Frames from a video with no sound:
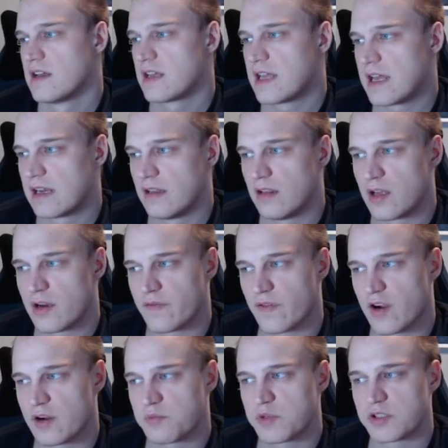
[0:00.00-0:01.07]
get a lot of
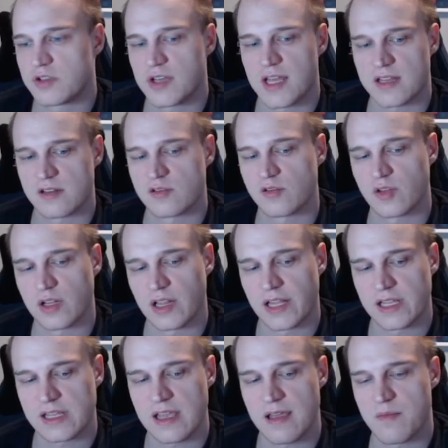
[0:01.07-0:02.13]
armor to get you to the
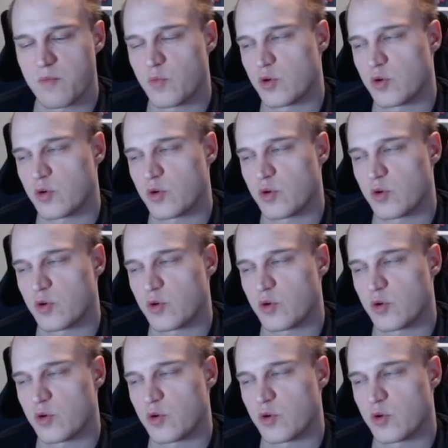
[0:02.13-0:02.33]
late game